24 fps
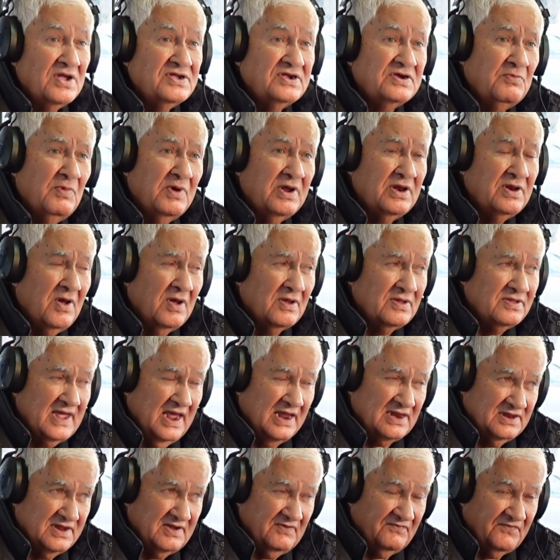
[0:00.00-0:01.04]
you, we're not
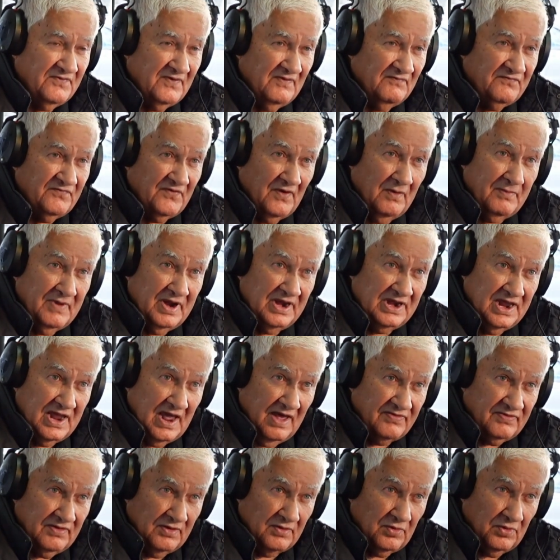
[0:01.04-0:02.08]
that different from any
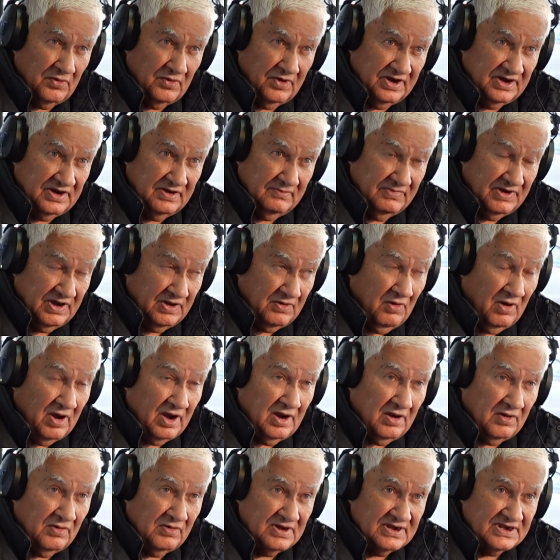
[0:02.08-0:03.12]
other rohe, to be quite honest.